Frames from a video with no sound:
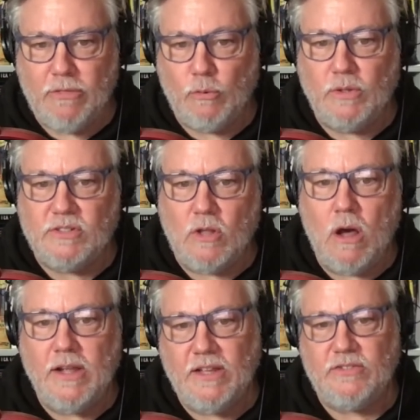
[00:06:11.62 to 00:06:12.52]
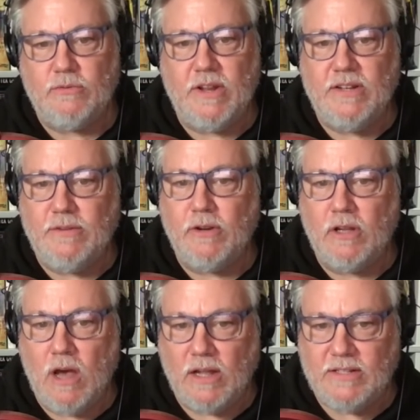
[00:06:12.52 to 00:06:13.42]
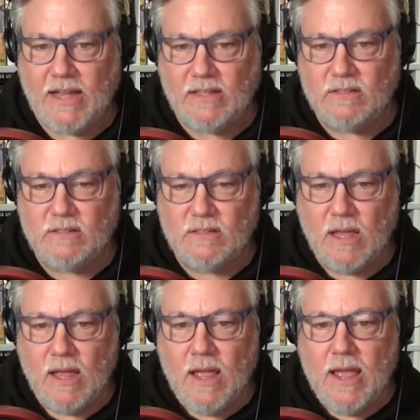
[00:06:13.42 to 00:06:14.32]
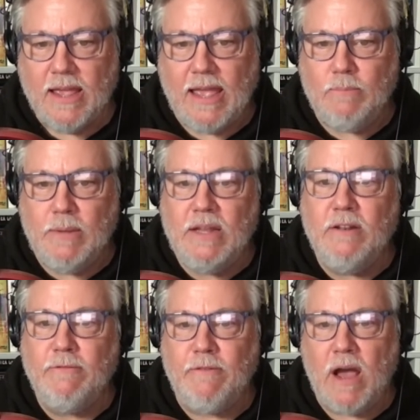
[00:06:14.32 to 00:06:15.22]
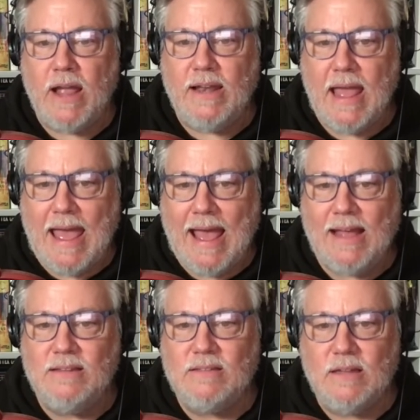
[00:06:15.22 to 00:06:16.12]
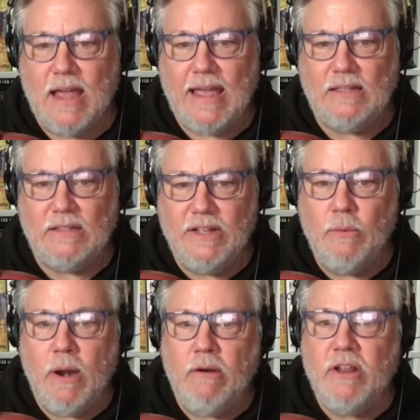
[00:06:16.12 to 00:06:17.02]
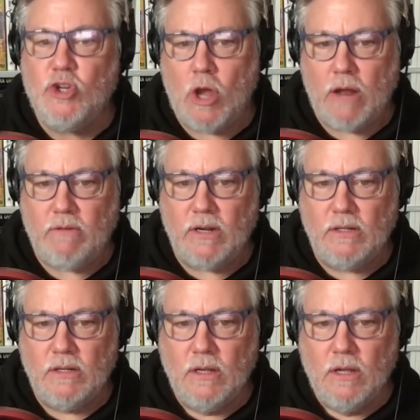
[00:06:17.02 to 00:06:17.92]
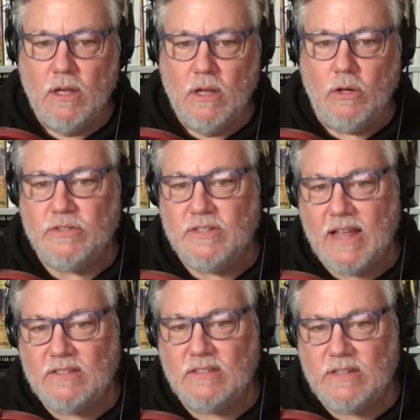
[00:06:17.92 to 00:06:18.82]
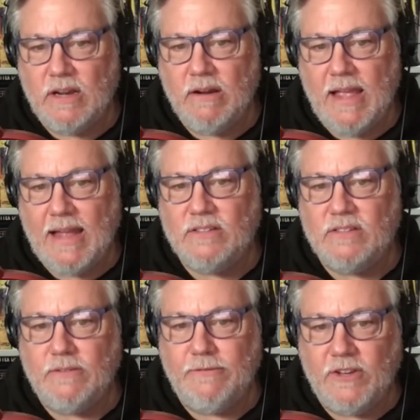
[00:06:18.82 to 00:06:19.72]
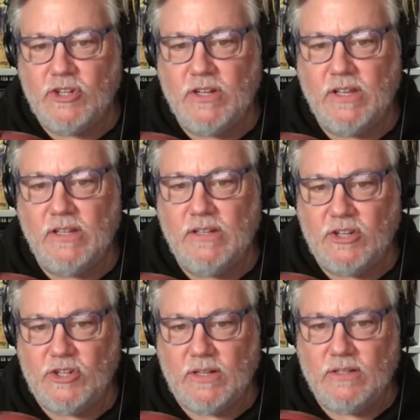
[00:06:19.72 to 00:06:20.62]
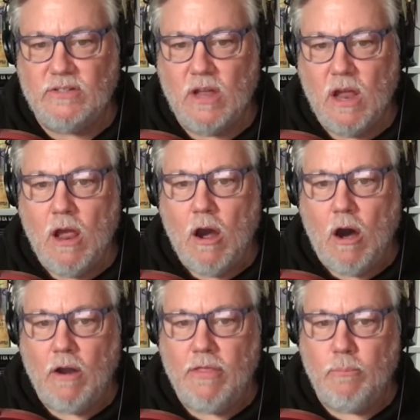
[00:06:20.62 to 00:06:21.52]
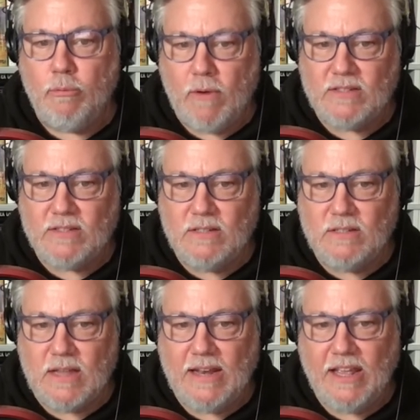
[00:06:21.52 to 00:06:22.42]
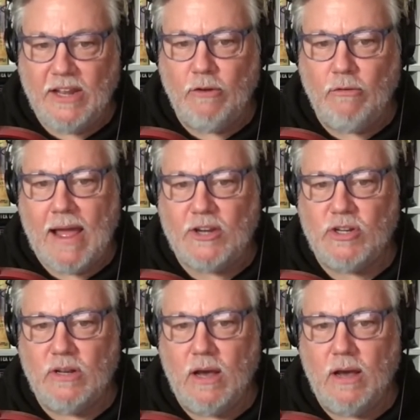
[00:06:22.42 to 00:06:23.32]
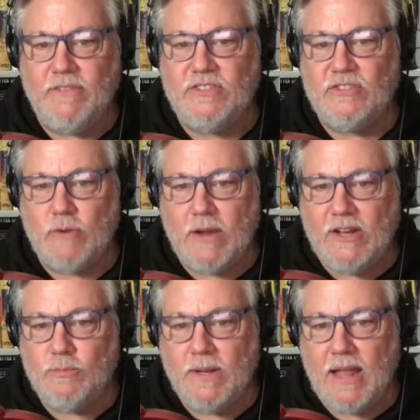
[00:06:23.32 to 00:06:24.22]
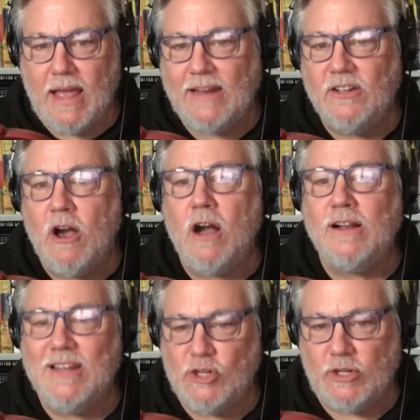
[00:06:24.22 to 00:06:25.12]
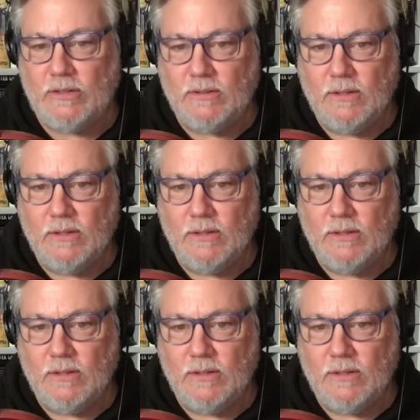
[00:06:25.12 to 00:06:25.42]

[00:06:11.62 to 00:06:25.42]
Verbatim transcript: through its long history in different contexts, can be defined as a literary genre whose necessary and sufficient conditions are the presence and interaction of estrangement and cognition,